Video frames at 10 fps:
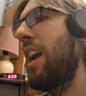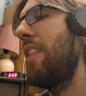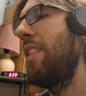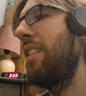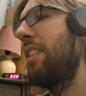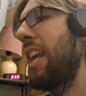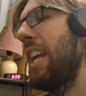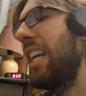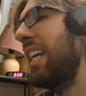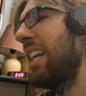and then
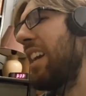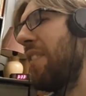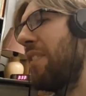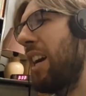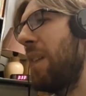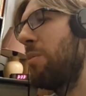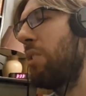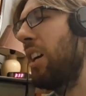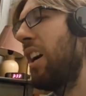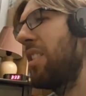hitting it enough times will
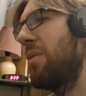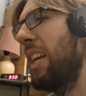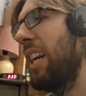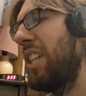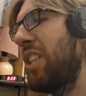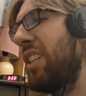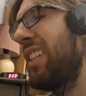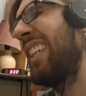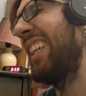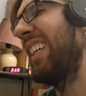cause a reaction.
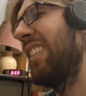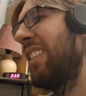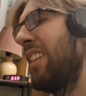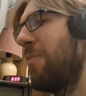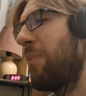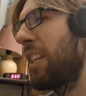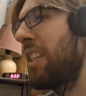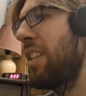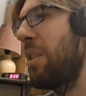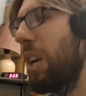Because
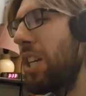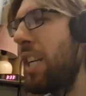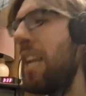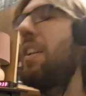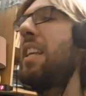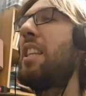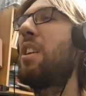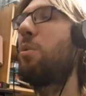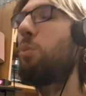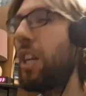in the even in the
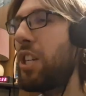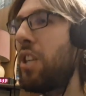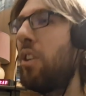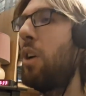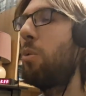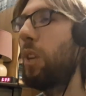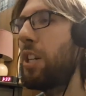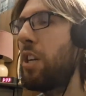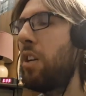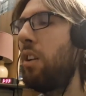original
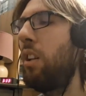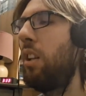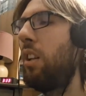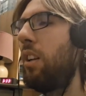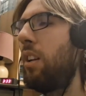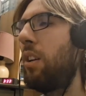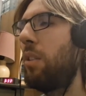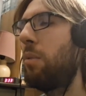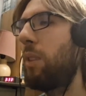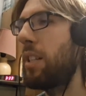
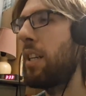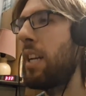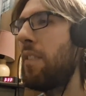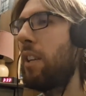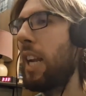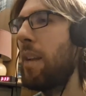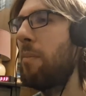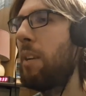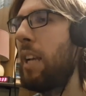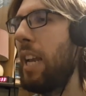Resident Evil
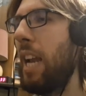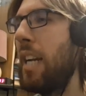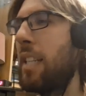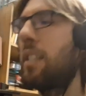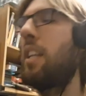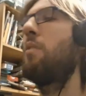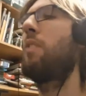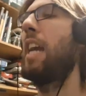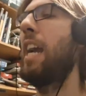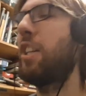game, it had a slight
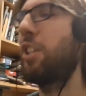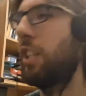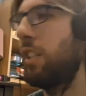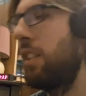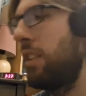reaction.